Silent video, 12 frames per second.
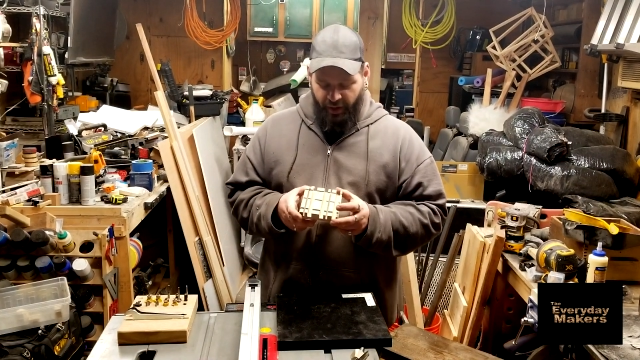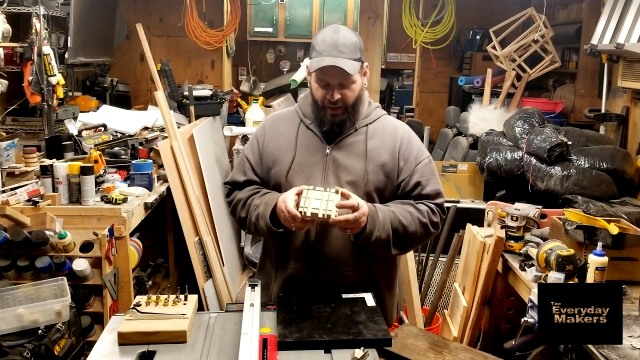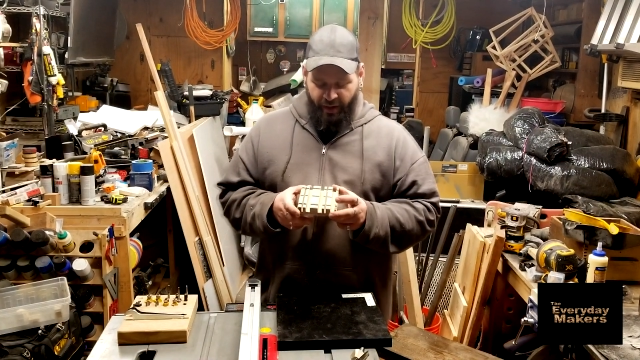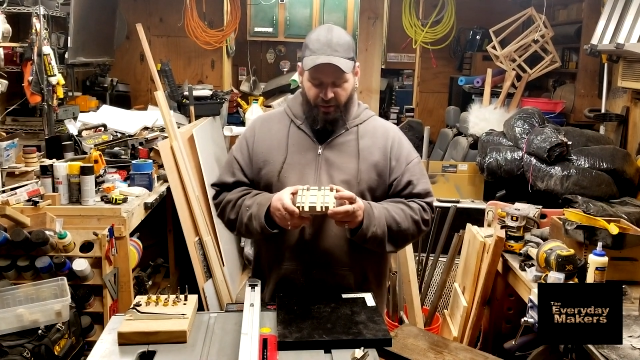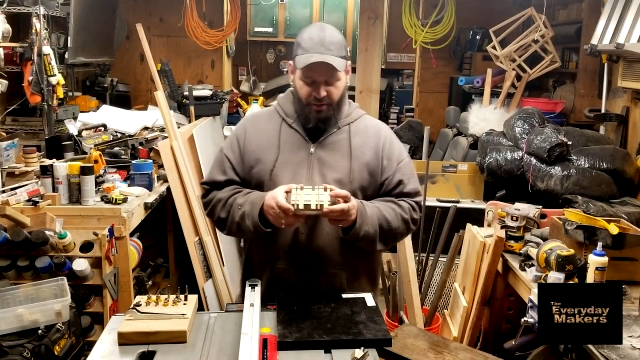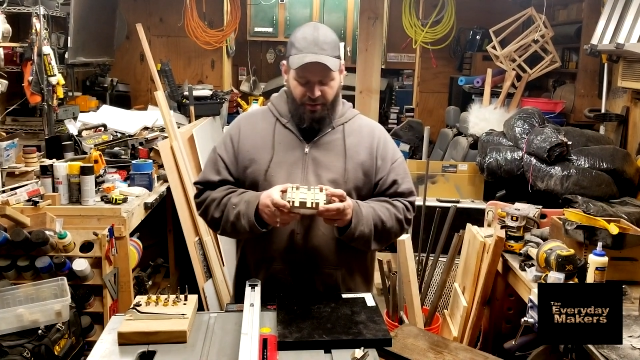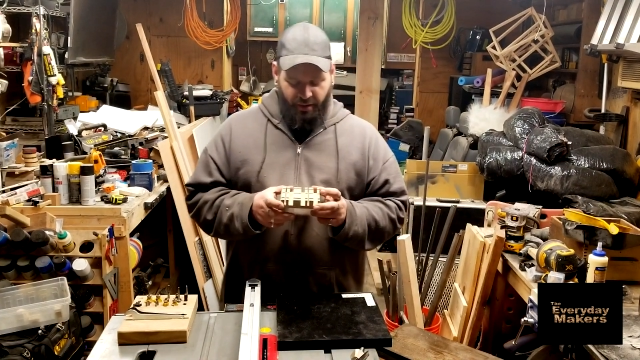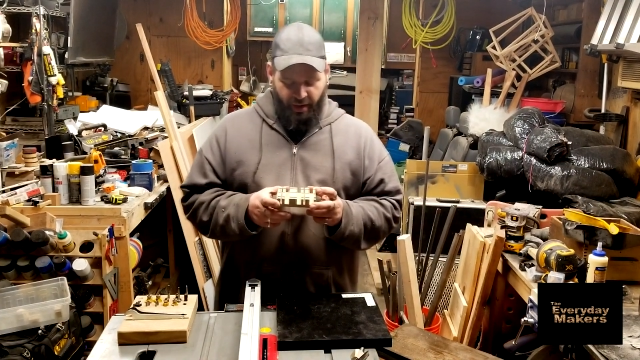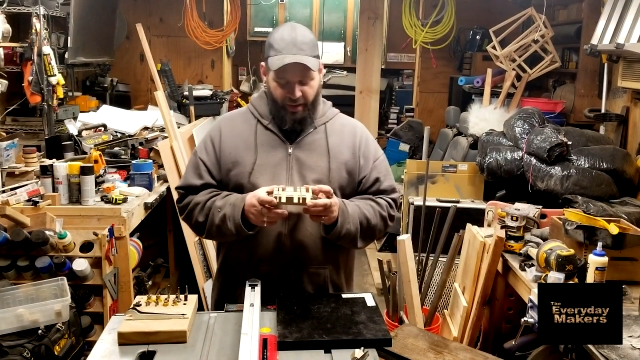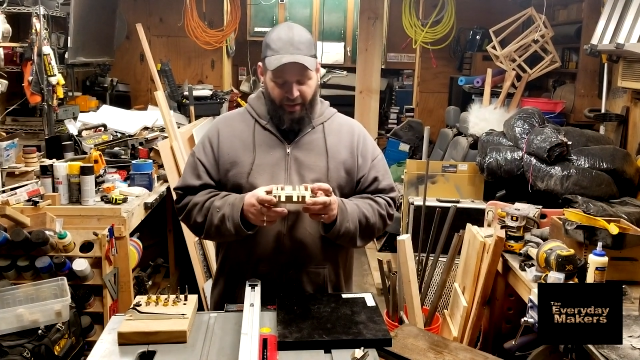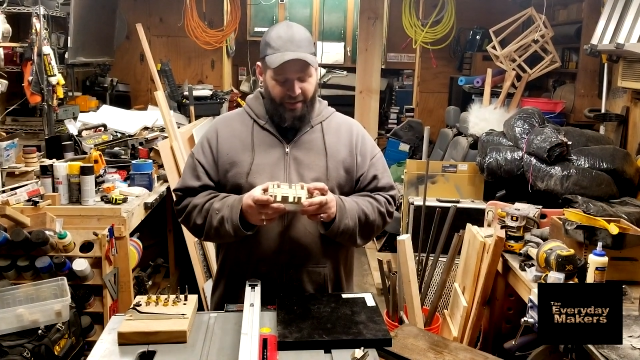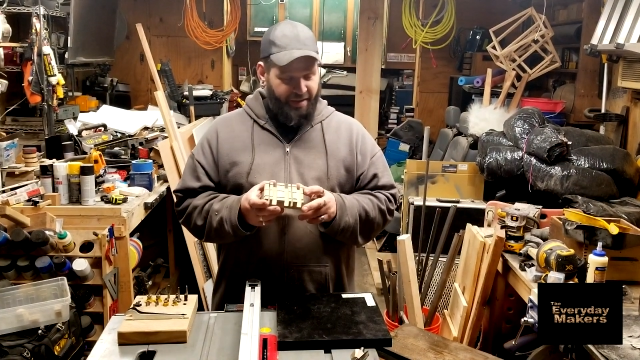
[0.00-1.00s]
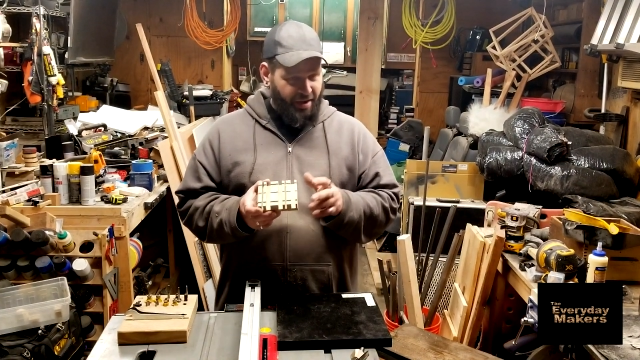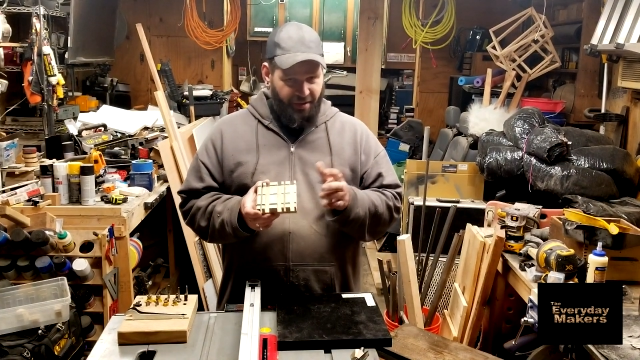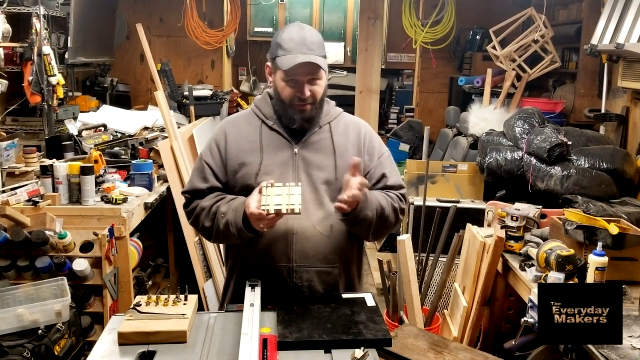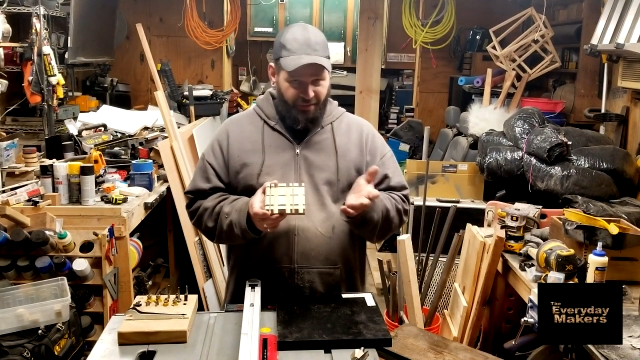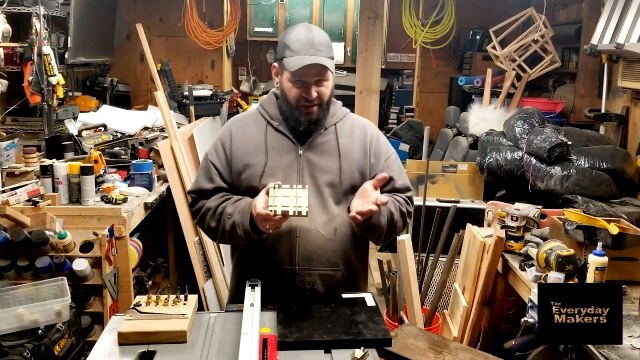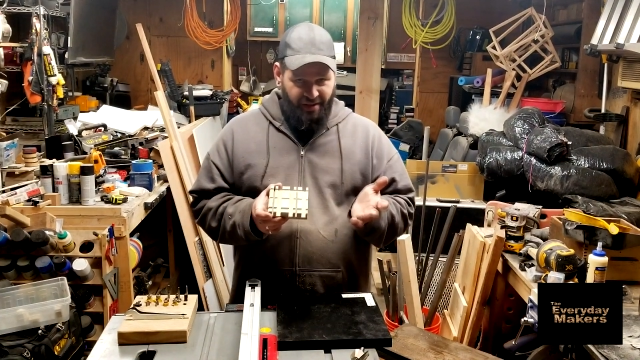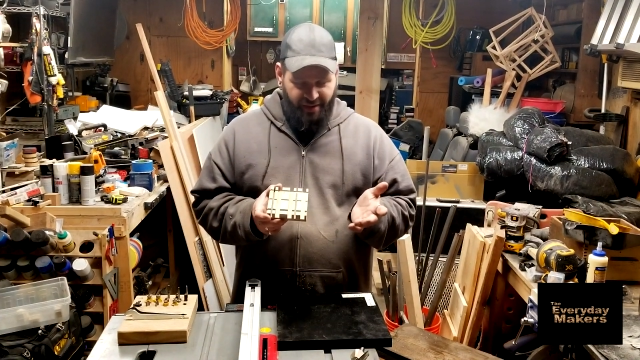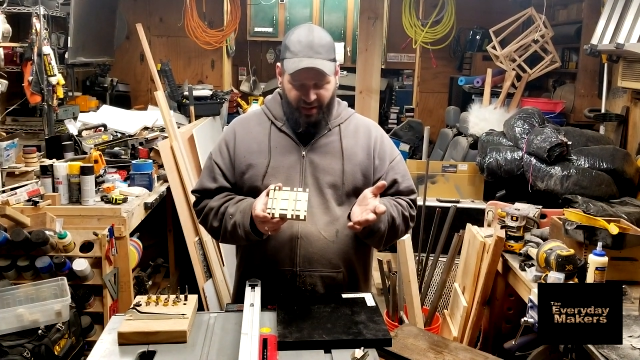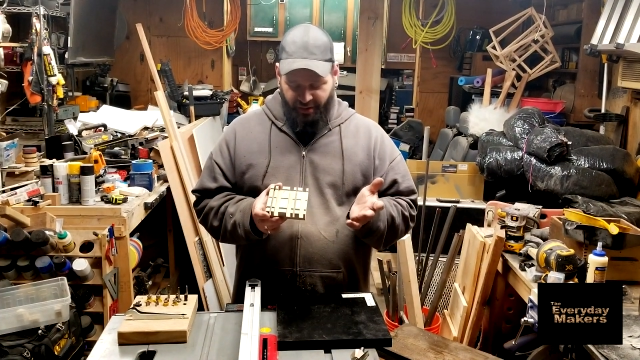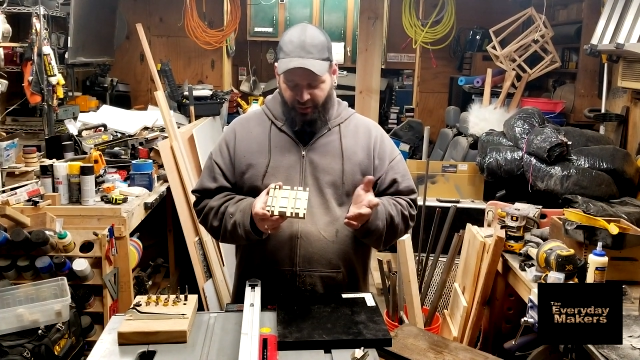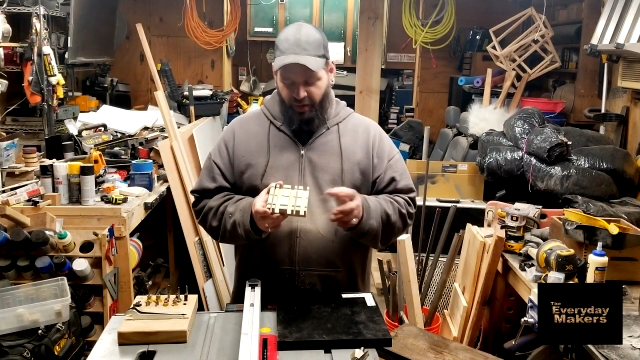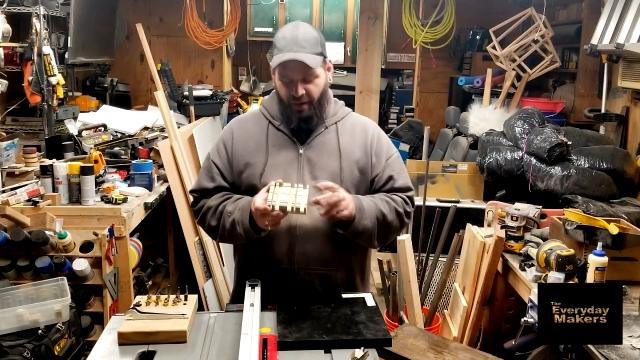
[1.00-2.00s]
out, Keith of Keith's
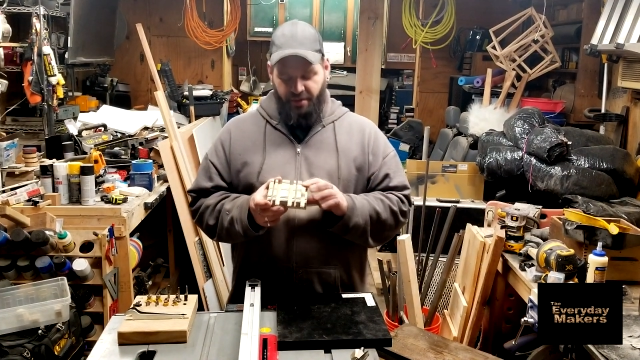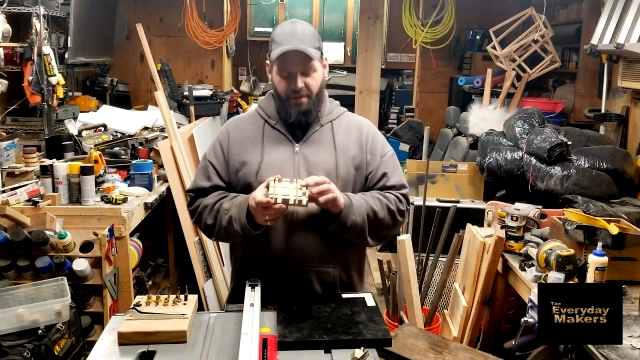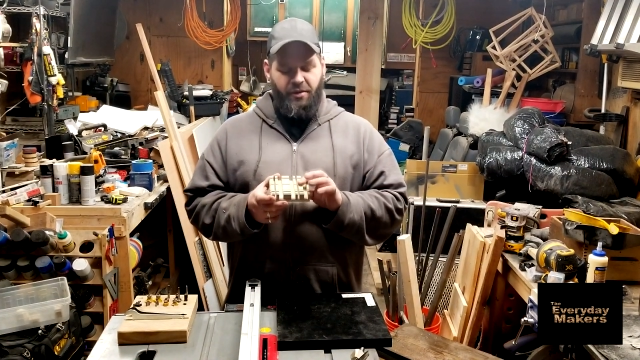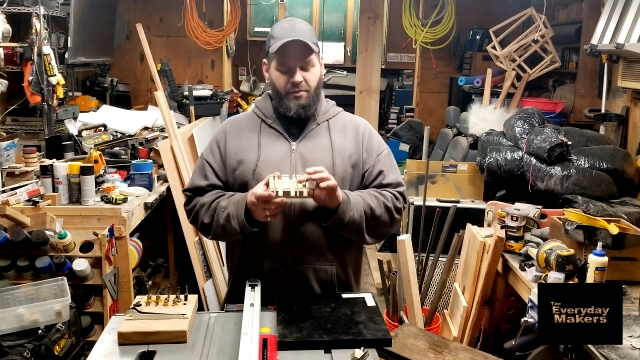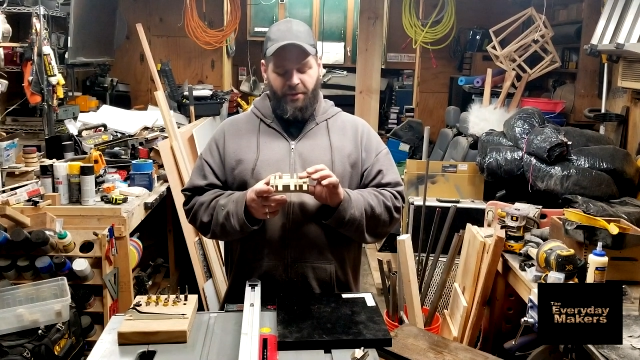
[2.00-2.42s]
Test Garage, I do